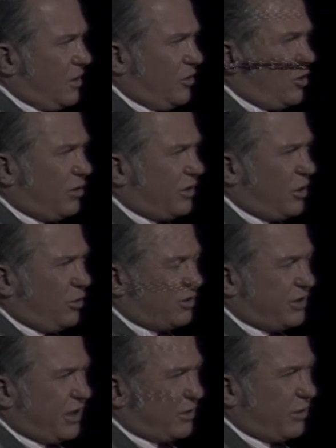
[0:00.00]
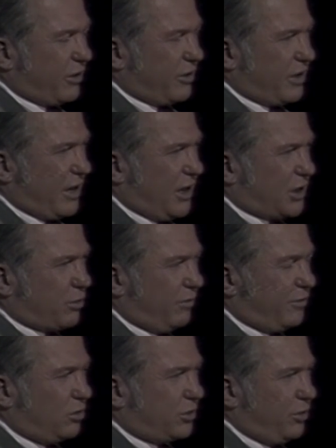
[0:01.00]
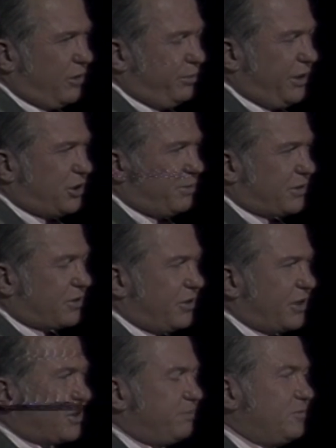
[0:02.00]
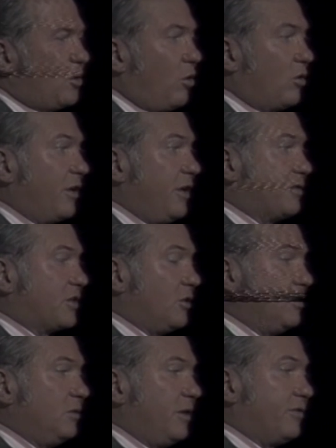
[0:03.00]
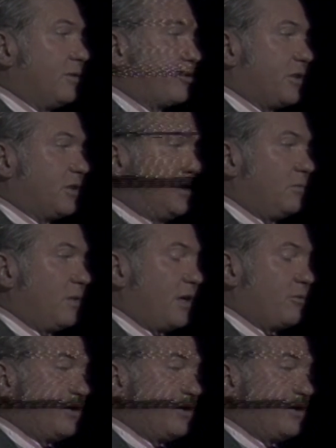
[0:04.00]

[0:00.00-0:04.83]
No one knows, Nick, whether the House will vote to impeach Mr. Nixon, or if so, if the President might